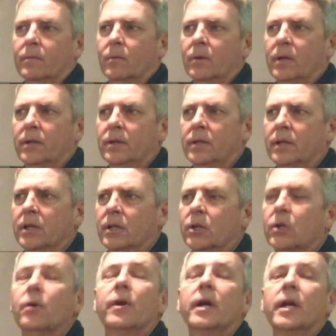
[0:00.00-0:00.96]
when the
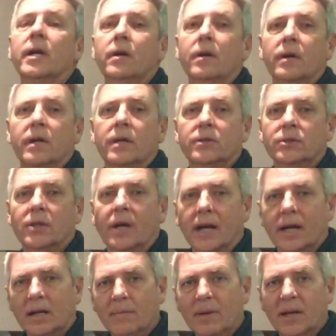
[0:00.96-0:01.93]
curator is
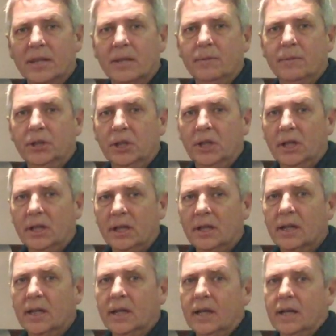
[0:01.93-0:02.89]
talking about the
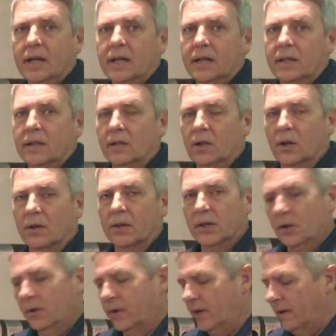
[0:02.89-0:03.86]
machine. You know,
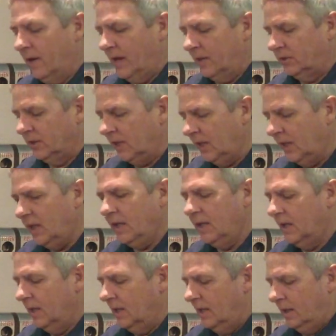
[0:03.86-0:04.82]
the curator has the
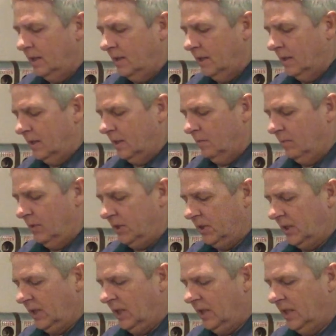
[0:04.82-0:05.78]
key, they put
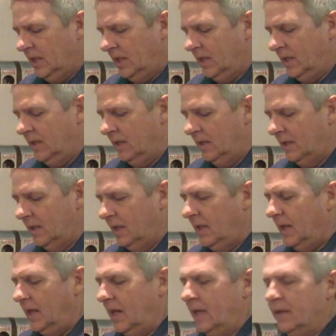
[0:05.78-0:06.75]
the key in,
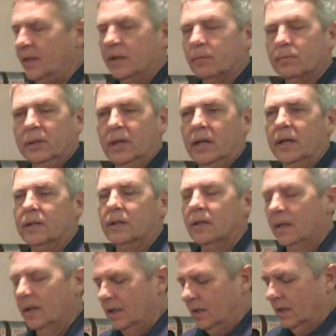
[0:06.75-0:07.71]
and they can play it.
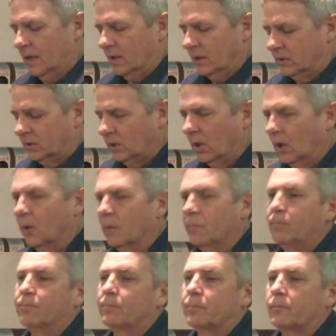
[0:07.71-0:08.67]
So